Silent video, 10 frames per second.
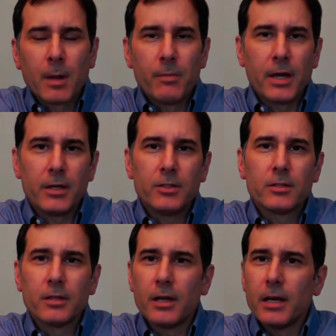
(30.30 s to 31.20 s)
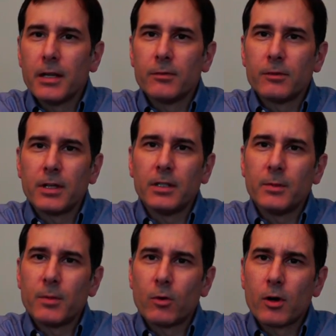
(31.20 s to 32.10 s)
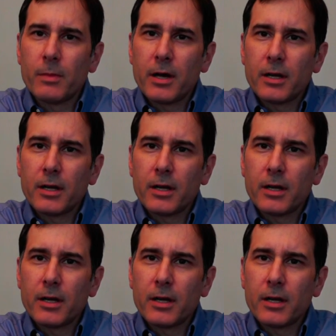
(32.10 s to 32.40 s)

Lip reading: page and read a little bit more about